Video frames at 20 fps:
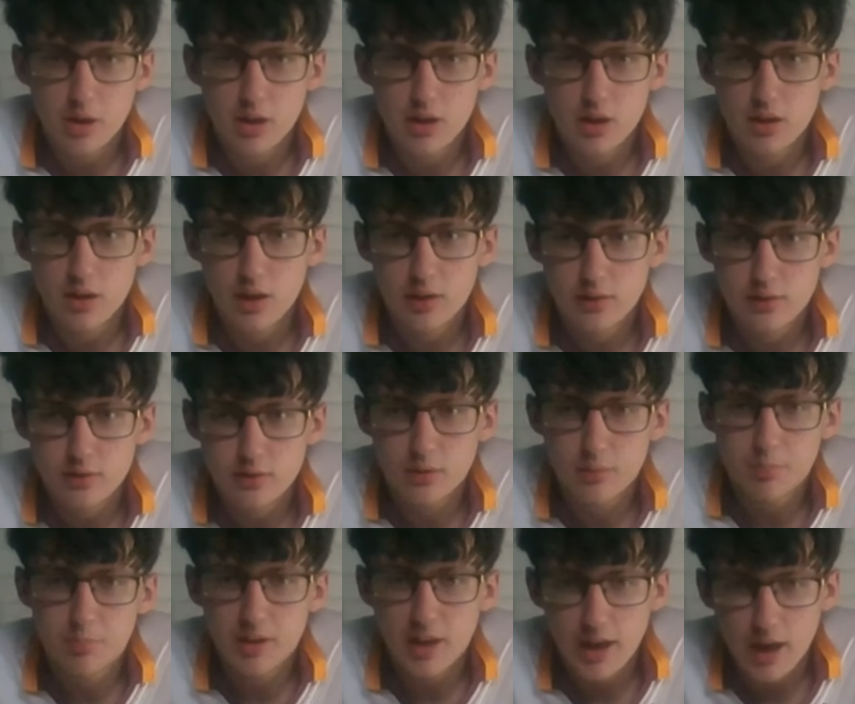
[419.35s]
He likes
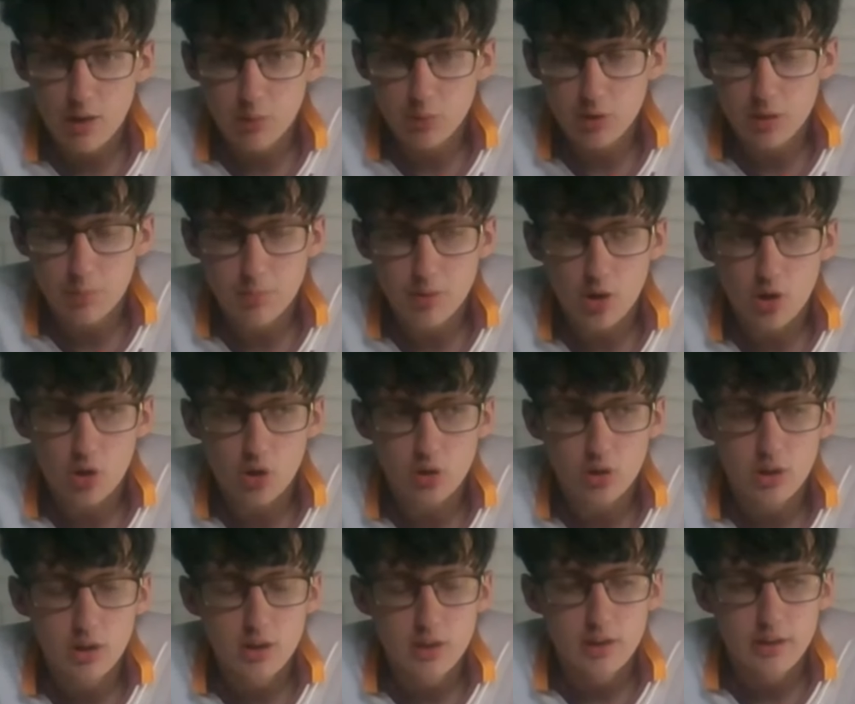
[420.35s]
play out with the ball,